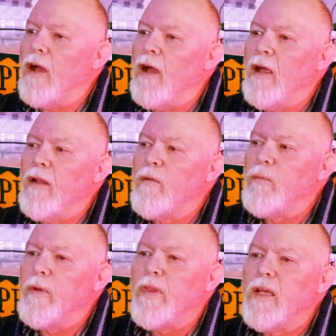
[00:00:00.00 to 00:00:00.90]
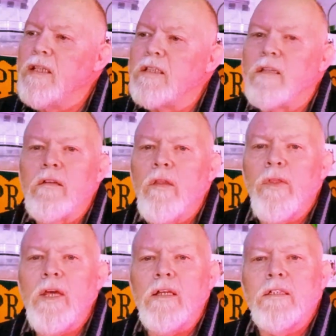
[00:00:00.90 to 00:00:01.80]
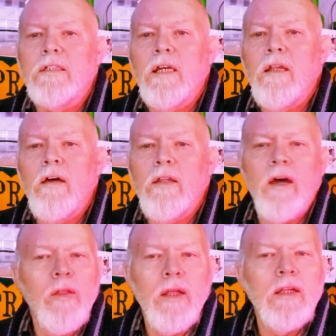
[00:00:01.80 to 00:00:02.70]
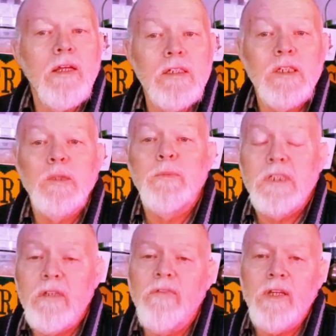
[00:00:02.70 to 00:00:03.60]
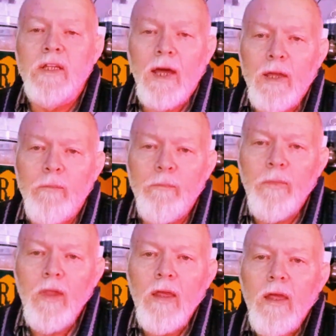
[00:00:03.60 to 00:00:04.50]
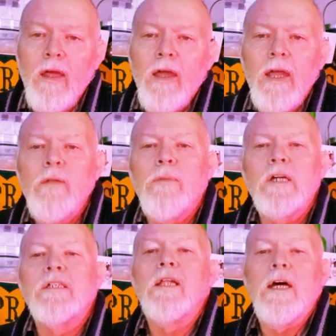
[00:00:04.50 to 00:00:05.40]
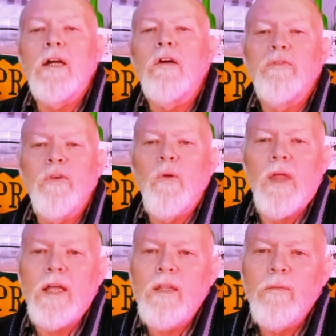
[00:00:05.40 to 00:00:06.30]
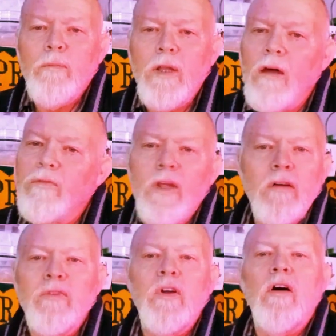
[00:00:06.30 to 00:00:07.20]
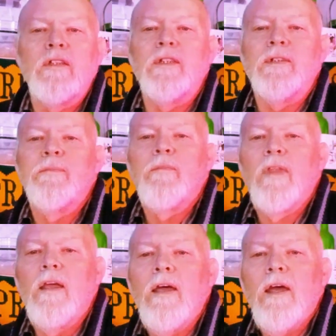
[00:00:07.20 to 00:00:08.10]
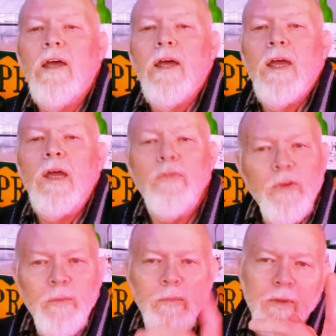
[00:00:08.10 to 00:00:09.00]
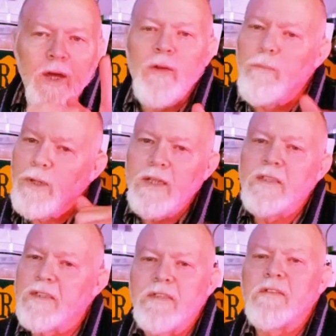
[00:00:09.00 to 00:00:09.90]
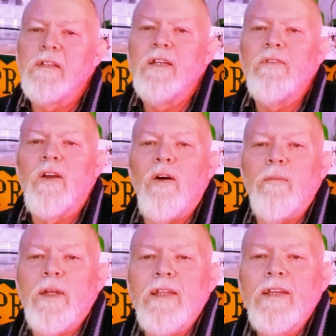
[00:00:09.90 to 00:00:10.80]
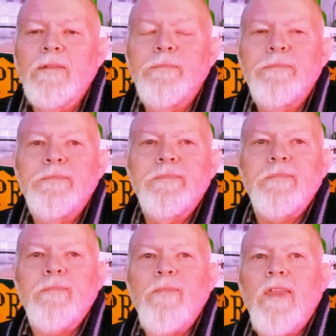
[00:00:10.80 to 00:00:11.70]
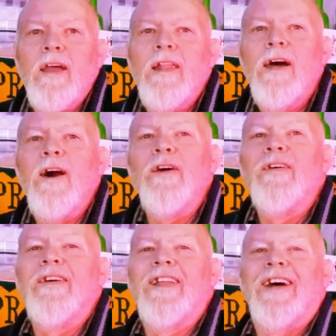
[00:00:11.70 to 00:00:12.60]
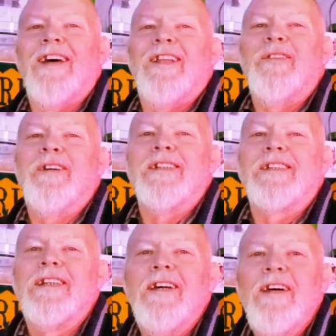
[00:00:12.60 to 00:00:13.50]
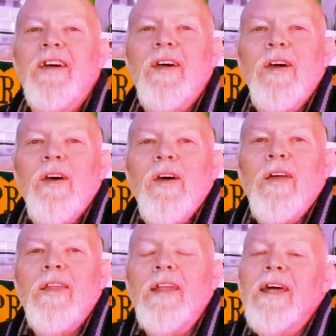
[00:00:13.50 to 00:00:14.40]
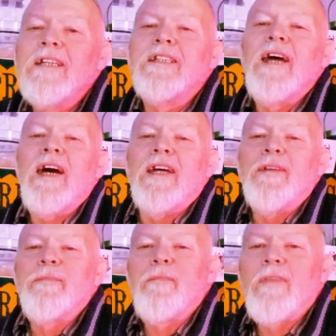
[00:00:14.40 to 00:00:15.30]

and with these little things. And I know that there's a specific name in Brasileiro for that, but I've now forgotten. If you know, please leave a comment. No, it was the next day.